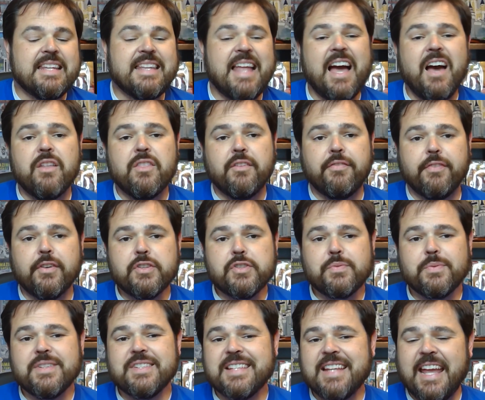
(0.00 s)
Now, the
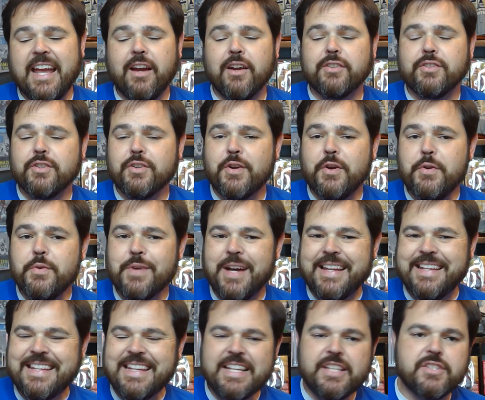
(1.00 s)
first one is a character who
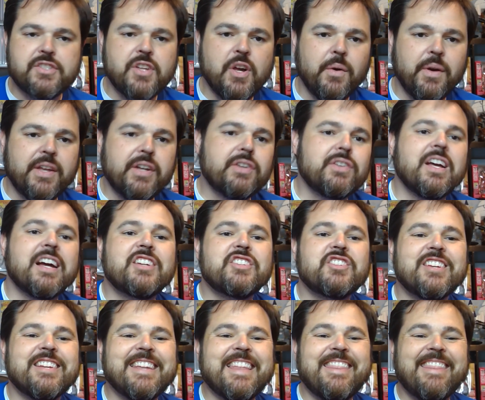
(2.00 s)
needs no
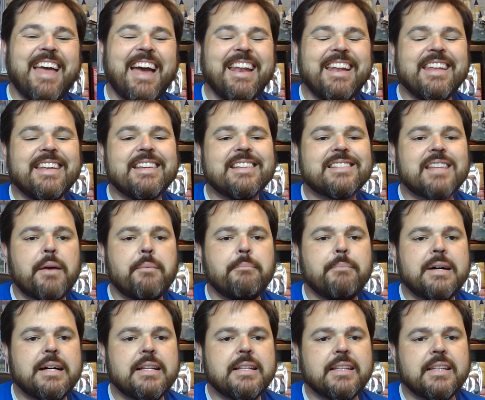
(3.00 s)
introduction. That is
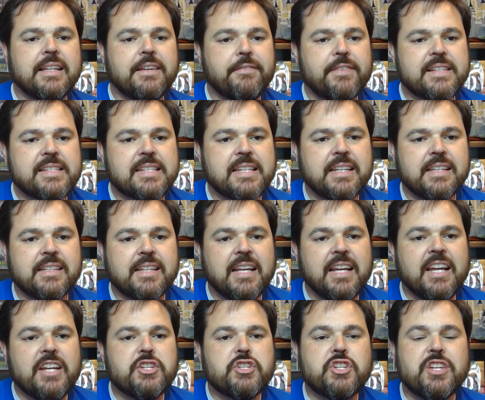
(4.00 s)
Maleficent.
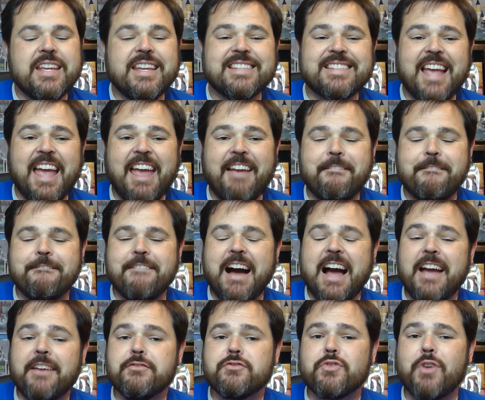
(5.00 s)
She is a
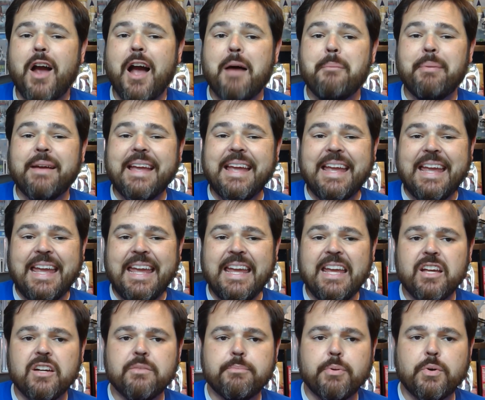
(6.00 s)
5-drop
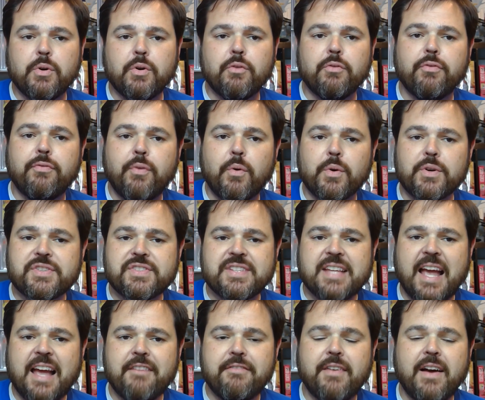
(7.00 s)
inkable for
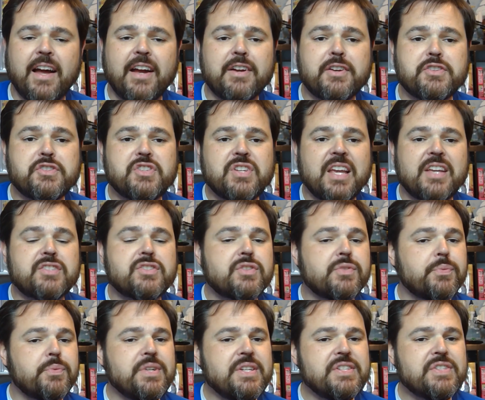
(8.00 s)
Sapphire. She has
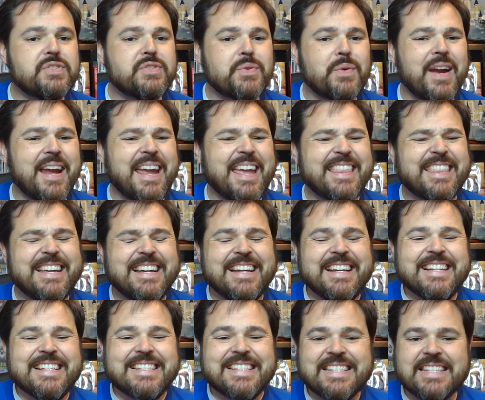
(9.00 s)
3 strength,
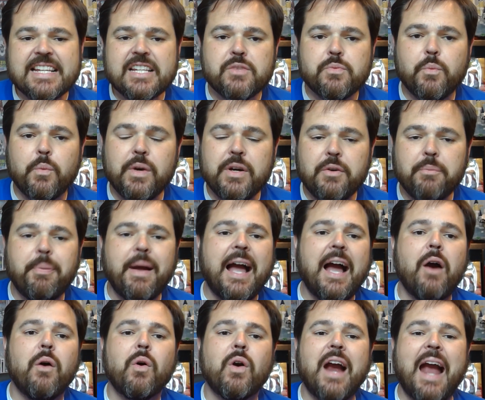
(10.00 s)
6
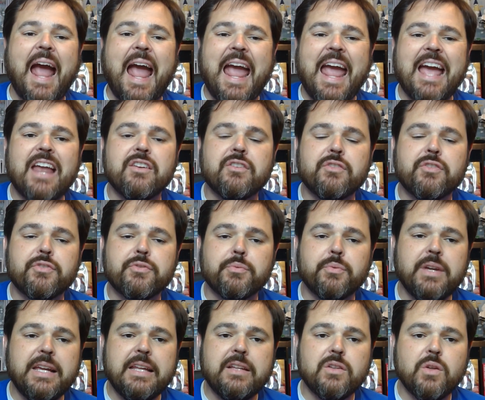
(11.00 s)
willpower, and
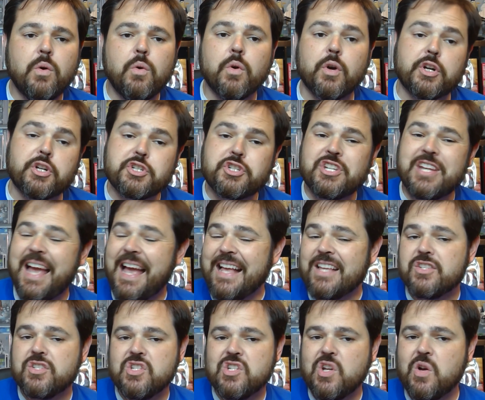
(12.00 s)
3 lore. She
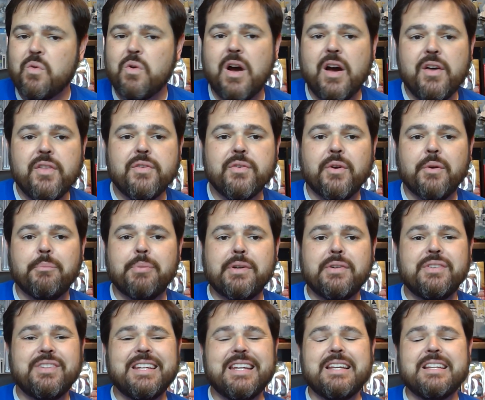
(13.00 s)
has no other
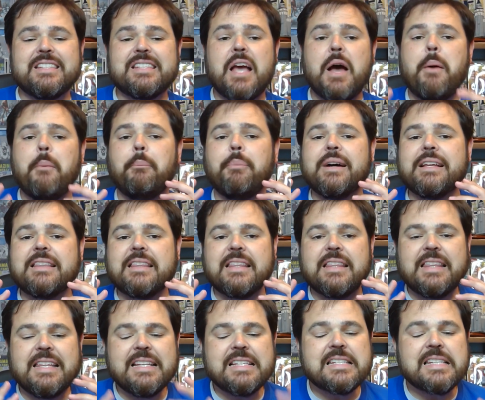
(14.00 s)
abilities,
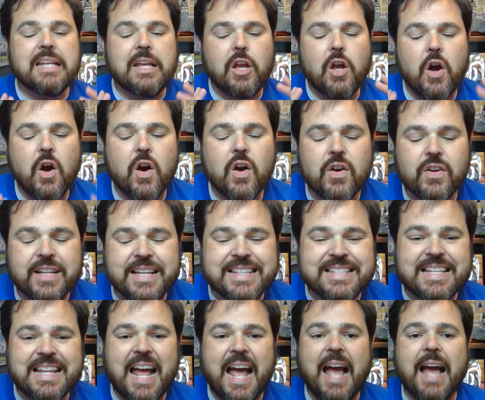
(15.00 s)
but this card
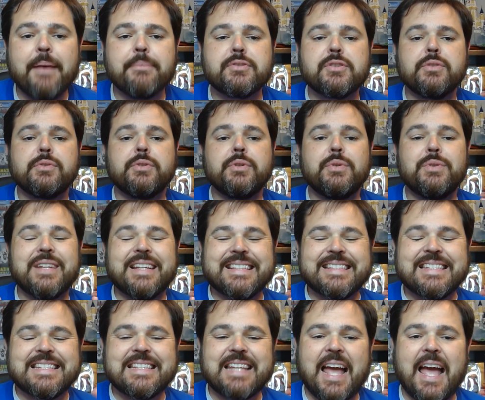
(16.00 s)
is an absolute
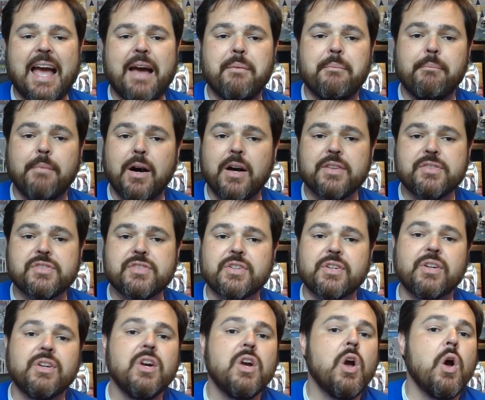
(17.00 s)
stat
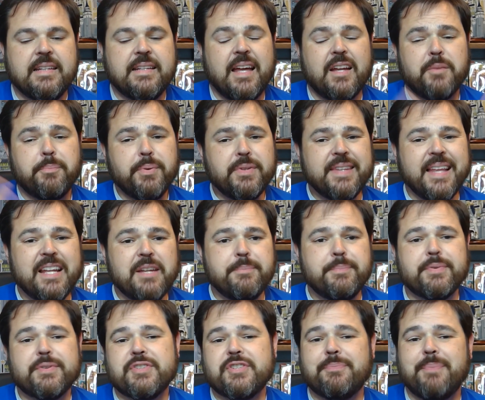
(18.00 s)
monster. Now, to put that in
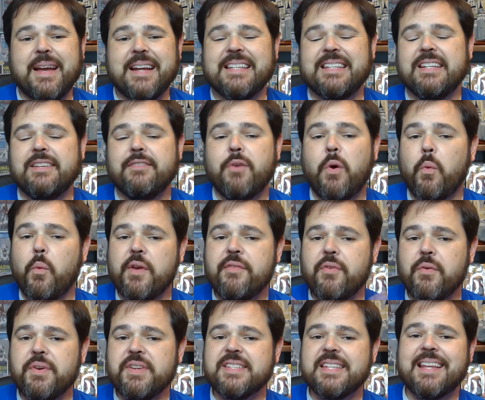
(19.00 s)
perspective, we've
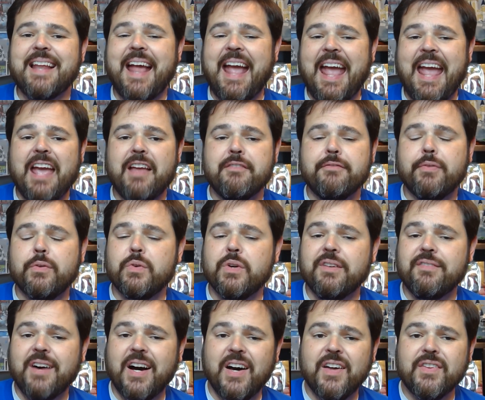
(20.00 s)
only seen a handful
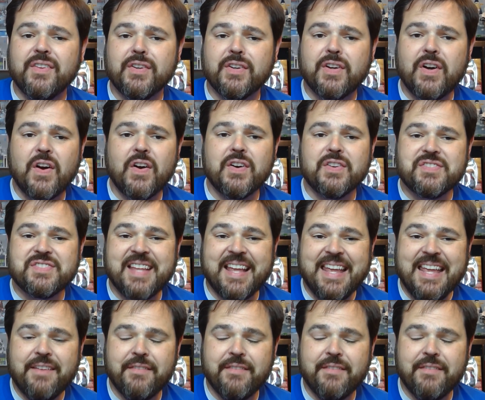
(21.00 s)
of other cards that you